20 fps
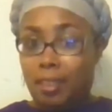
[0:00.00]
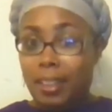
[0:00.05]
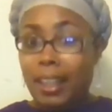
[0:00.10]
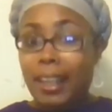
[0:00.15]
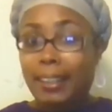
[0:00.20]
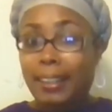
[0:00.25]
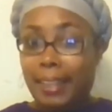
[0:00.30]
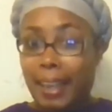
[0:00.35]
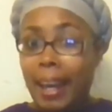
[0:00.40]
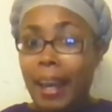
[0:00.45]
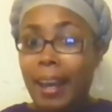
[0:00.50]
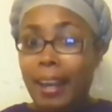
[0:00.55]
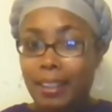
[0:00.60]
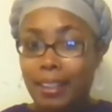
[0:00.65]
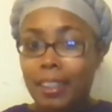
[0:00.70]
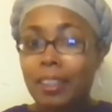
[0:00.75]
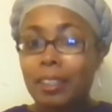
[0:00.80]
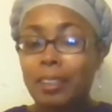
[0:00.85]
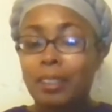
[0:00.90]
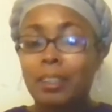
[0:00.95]
They got
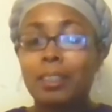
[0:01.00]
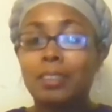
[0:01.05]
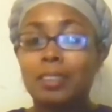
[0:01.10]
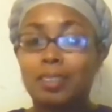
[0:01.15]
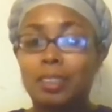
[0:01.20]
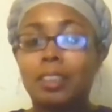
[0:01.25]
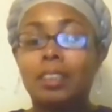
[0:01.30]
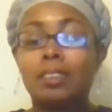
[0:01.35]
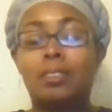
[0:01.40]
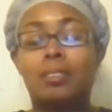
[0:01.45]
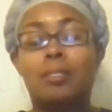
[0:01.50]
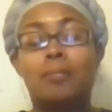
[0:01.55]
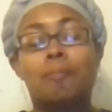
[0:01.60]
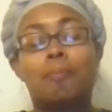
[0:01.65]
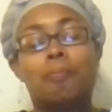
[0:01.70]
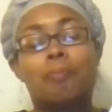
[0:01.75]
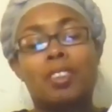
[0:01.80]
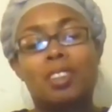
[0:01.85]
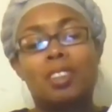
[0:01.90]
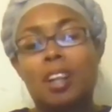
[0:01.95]
it. It's just,
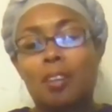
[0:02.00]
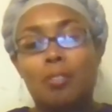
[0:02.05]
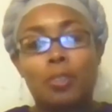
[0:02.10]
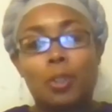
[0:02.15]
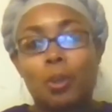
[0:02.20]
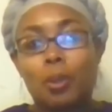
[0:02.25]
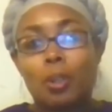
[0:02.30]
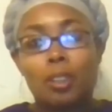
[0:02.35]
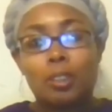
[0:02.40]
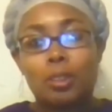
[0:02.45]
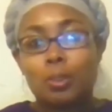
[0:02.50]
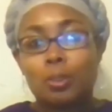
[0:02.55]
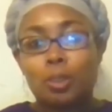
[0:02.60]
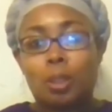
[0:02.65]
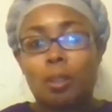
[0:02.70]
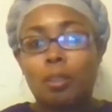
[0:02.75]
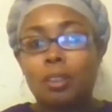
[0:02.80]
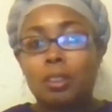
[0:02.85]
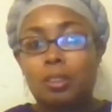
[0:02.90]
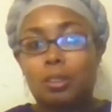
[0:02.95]
of course,
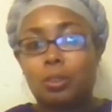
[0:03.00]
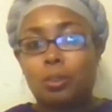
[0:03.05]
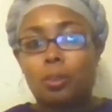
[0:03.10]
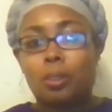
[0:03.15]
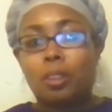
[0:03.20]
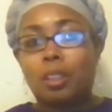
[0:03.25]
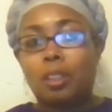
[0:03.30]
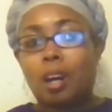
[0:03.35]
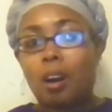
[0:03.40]
it's during